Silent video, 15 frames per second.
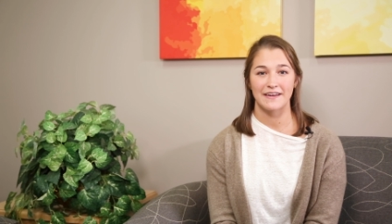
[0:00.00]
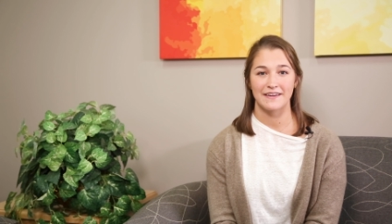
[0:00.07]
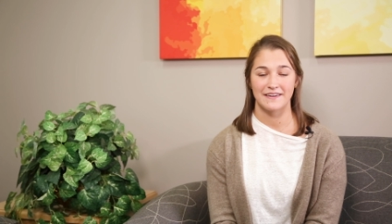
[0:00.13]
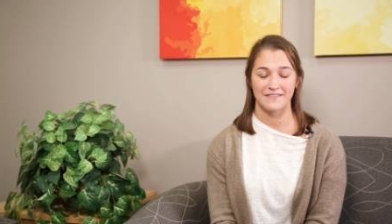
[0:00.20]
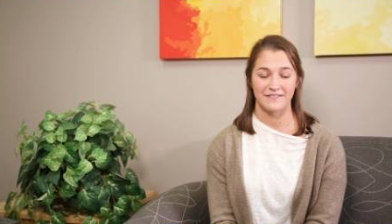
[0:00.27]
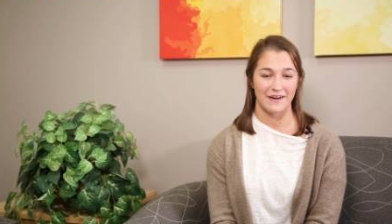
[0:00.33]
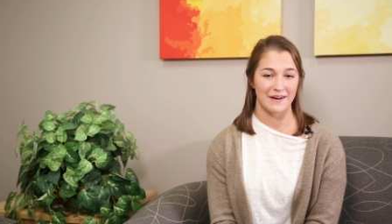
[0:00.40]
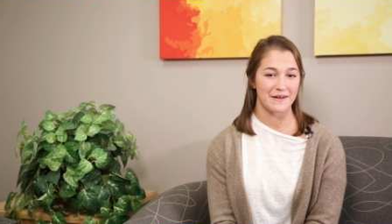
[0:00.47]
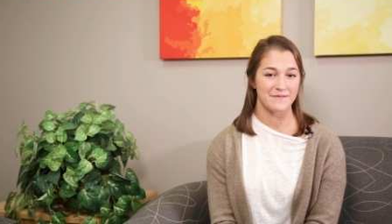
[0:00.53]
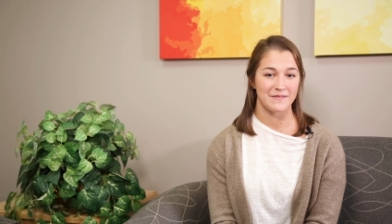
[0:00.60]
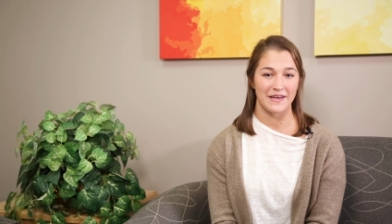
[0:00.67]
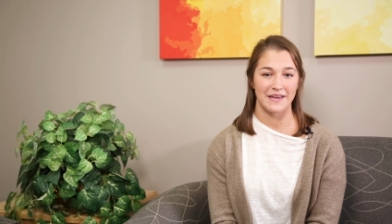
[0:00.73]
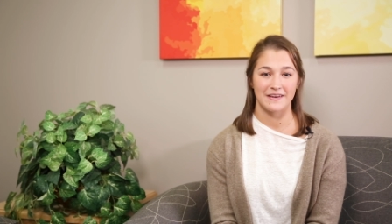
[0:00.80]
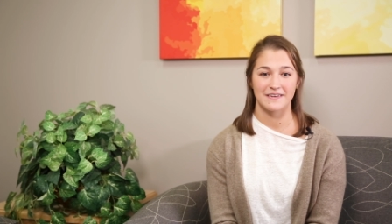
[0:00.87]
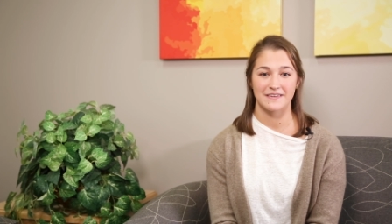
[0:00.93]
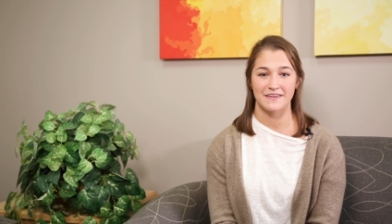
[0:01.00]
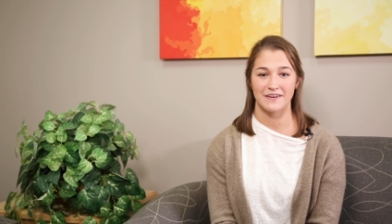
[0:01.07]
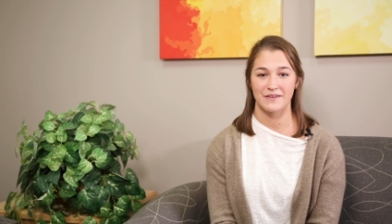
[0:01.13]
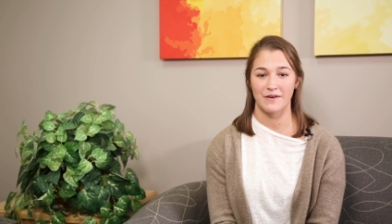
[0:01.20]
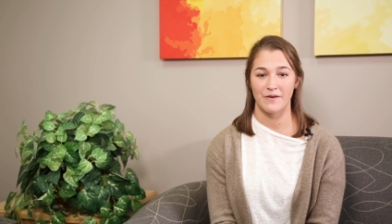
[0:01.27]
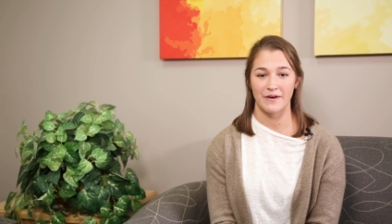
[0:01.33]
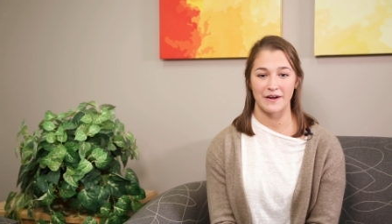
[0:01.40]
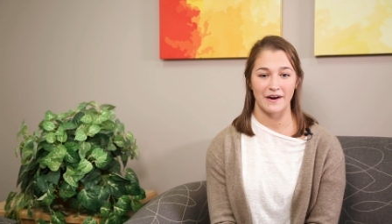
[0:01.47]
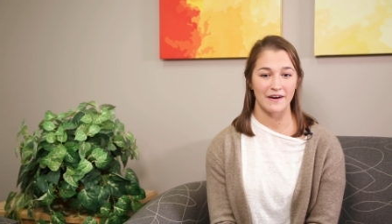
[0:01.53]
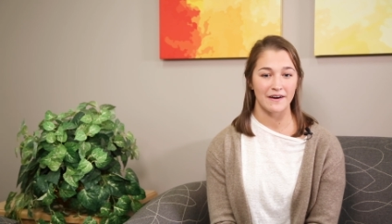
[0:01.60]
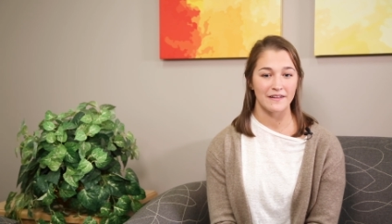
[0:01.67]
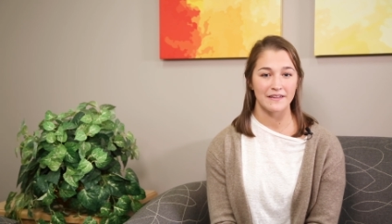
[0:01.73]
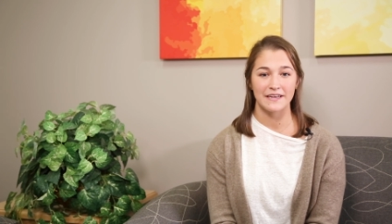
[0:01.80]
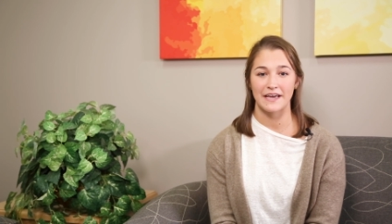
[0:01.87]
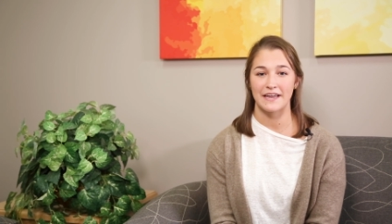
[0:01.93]
I recommend going
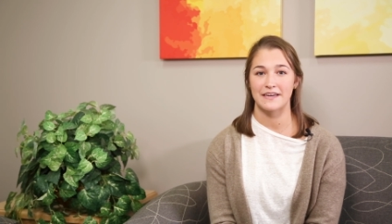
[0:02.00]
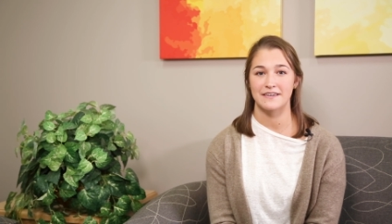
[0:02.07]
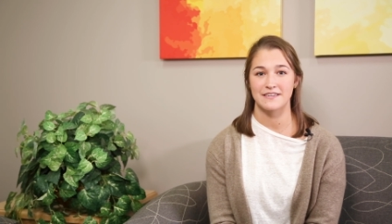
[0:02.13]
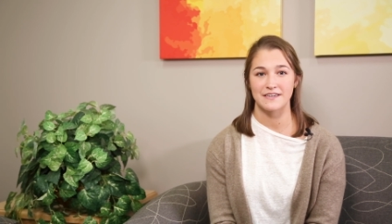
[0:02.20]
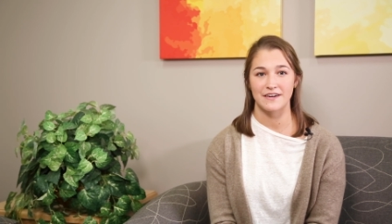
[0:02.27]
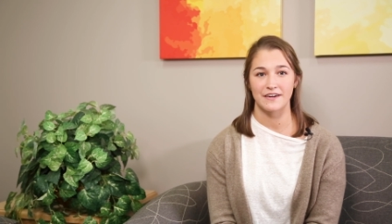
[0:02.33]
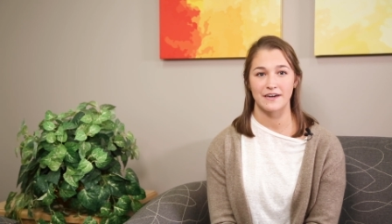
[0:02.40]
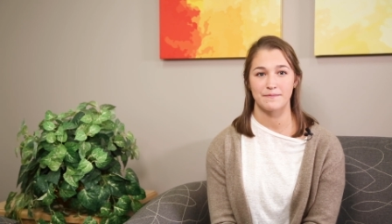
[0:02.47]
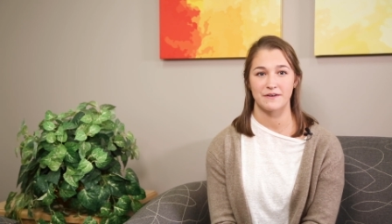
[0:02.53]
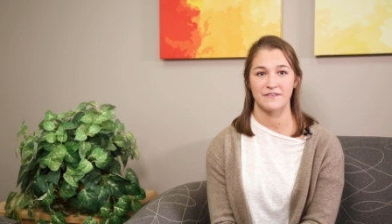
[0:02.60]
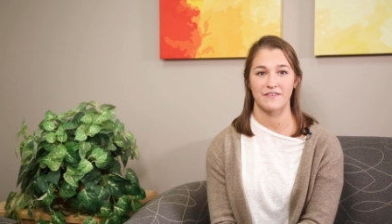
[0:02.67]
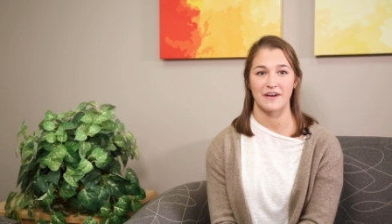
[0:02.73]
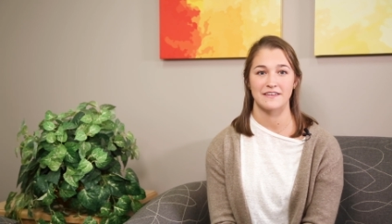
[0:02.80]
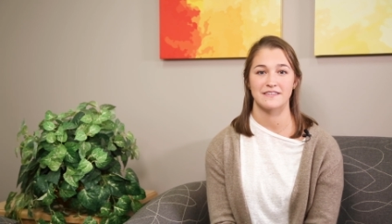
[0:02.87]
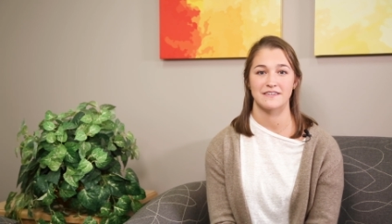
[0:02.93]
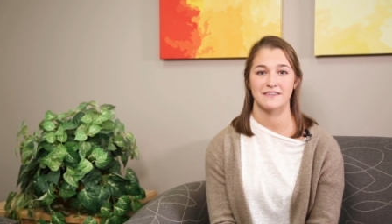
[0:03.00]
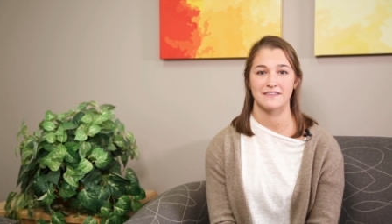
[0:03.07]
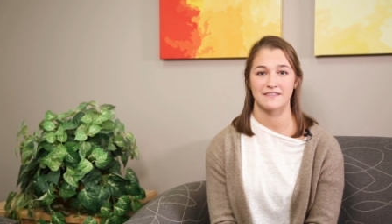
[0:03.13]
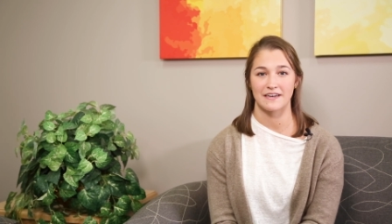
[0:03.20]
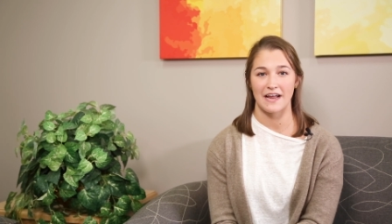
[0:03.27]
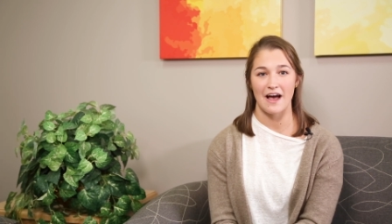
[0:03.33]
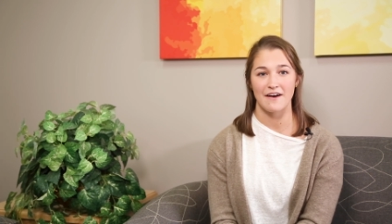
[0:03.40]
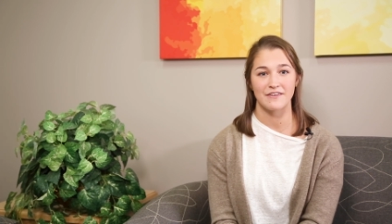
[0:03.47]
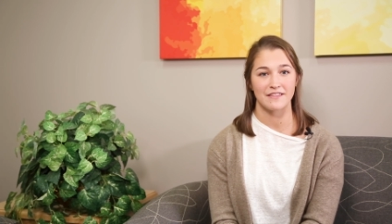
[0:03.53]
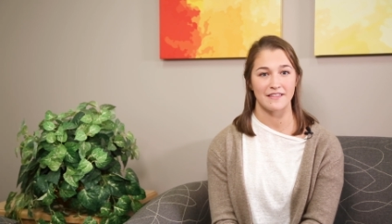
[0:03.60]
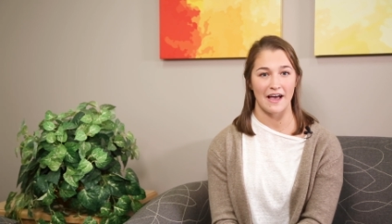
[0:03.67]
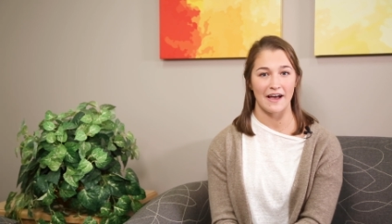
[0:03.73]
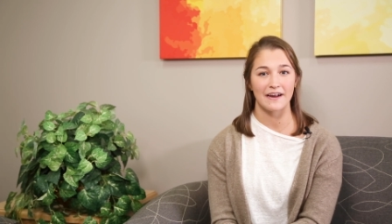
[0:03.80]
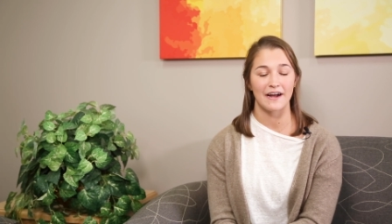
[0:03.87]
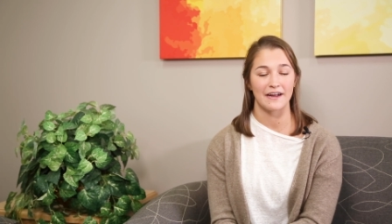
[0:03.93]
early, getting to know your professors, and having
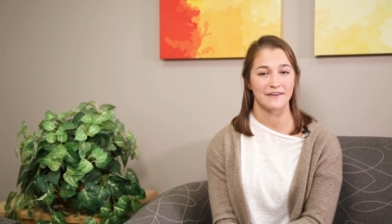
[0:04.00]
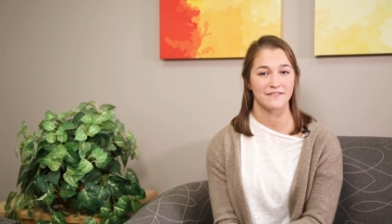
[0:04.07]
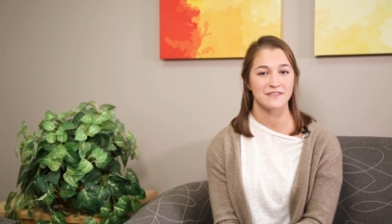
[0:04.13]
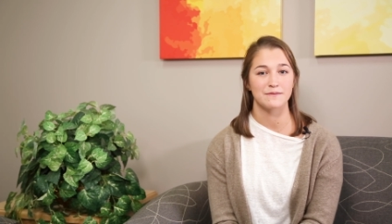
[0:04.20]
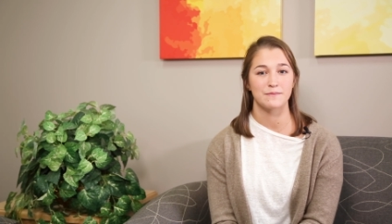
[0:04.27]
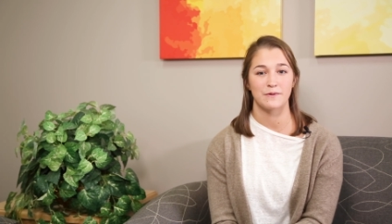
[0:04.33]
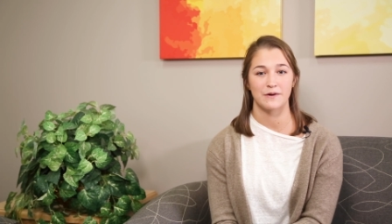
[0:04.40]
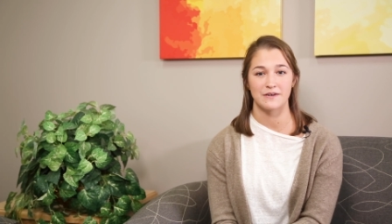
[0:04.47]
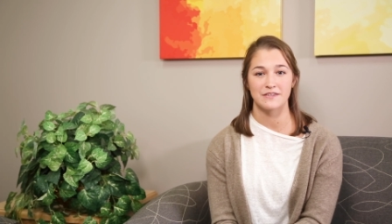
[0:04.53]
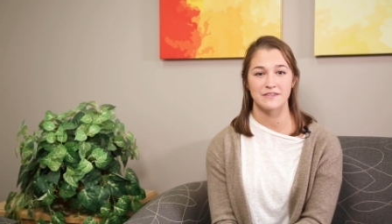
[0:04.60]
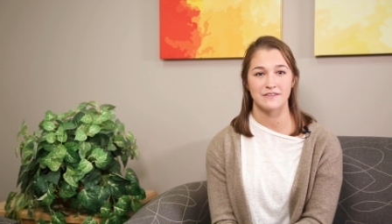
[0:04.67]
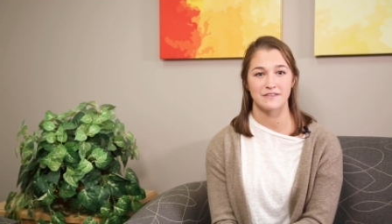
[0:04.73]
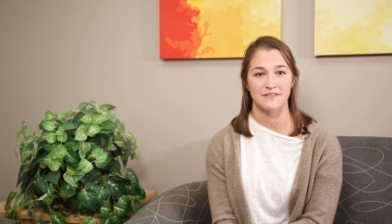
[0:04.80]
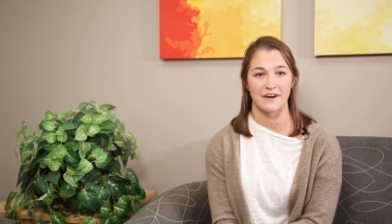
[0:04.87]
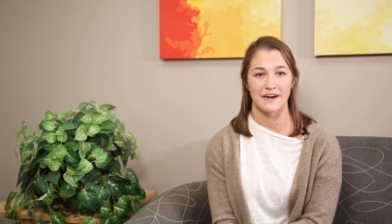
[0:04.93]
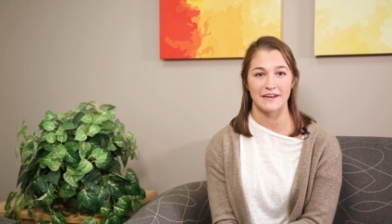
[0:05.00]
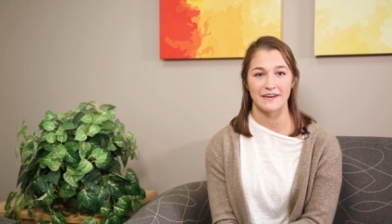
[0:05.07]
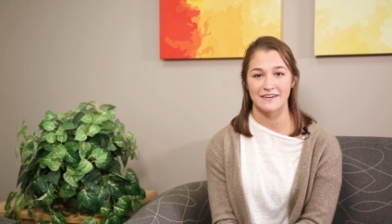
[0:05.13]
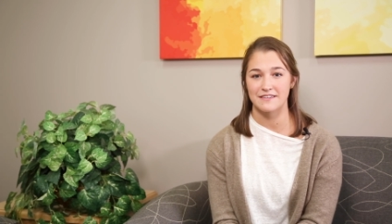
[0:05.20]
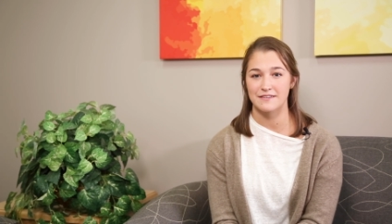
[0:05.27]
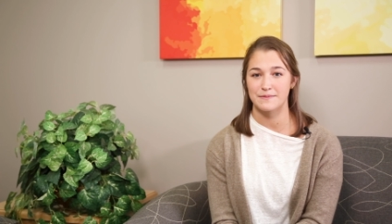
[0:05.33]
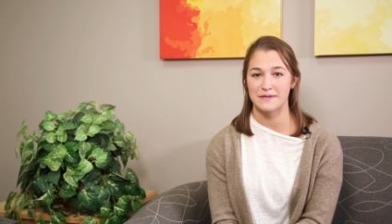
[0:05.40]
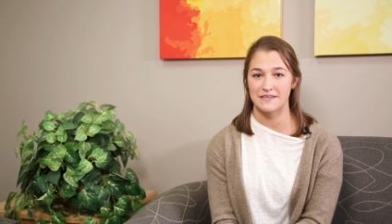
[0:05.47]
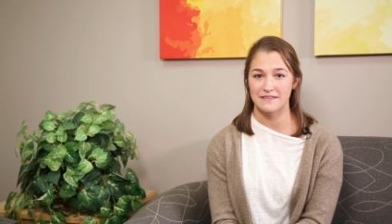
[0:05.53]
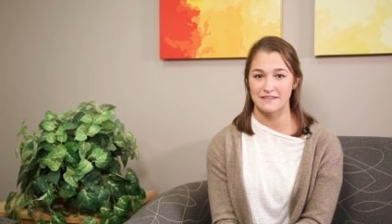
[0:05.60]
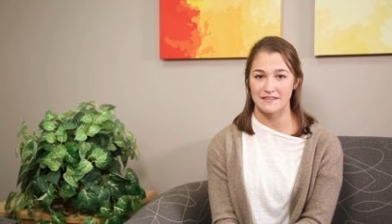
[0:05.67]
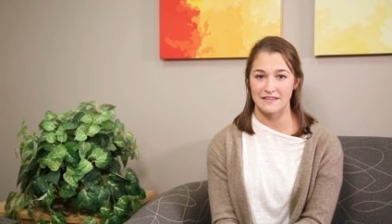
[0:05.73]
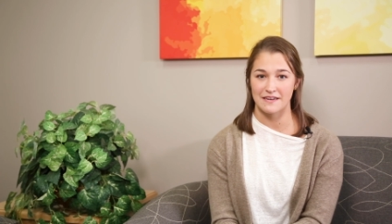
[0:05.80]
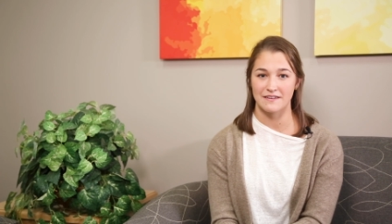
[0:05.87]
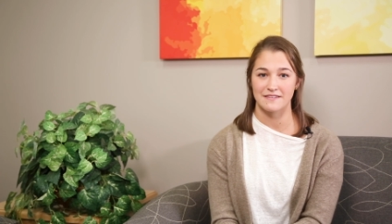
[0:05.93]
that kind of support too throughout your
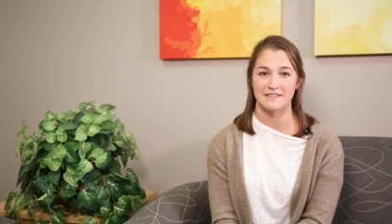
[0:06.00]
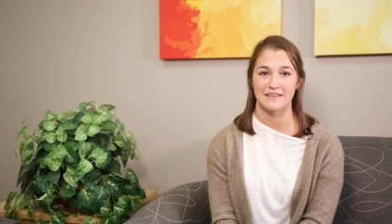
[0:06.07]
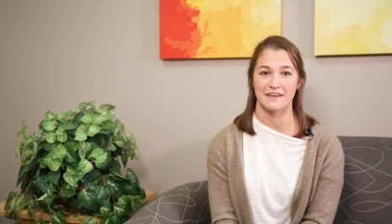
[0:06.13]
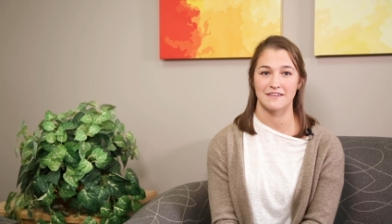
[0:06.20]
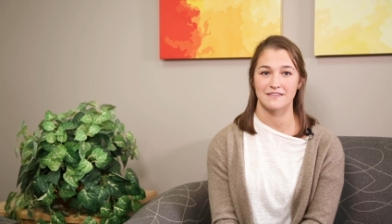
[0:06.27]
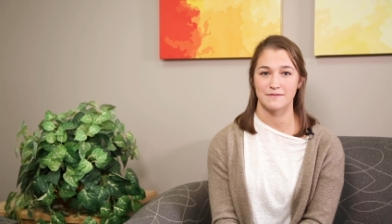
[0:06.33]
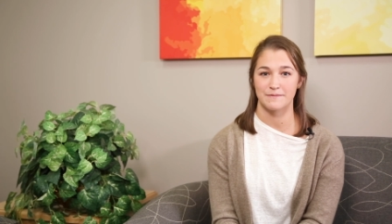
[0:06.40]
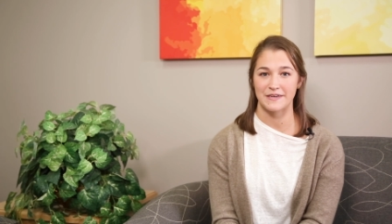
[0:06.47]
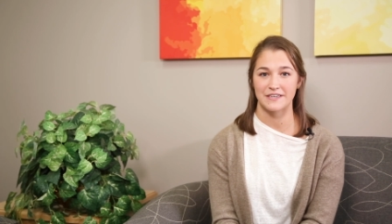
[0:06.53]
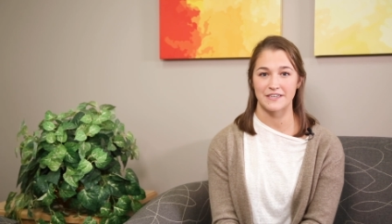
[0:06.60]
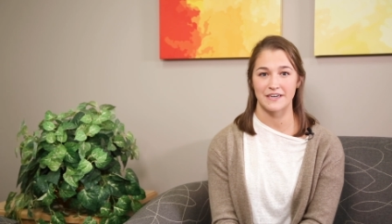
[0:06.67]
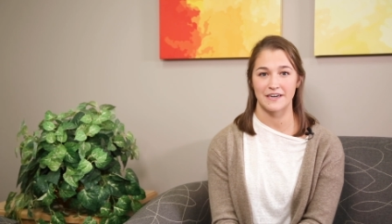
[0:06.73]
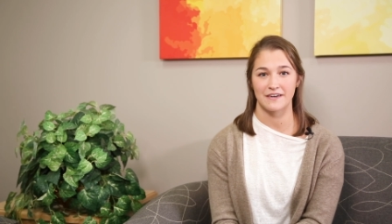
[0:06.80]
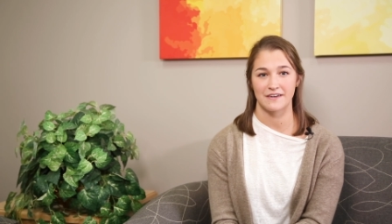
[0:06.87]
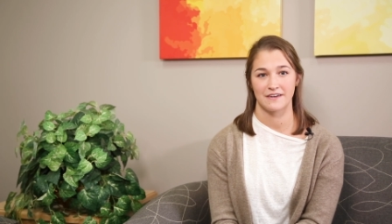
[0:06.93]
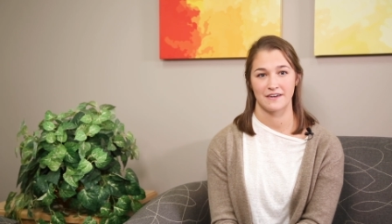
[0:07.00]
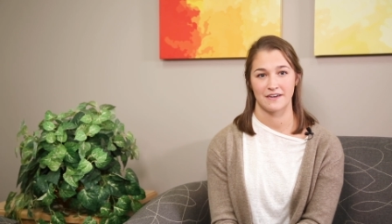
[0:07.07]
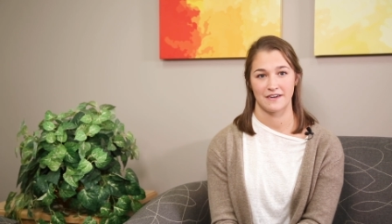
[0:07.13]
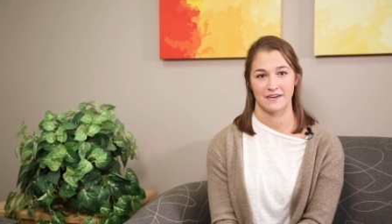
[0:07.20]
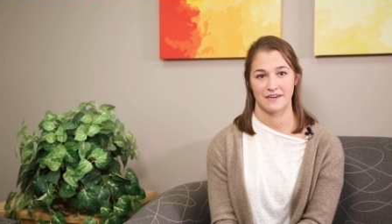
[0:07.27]
experience in the health science major.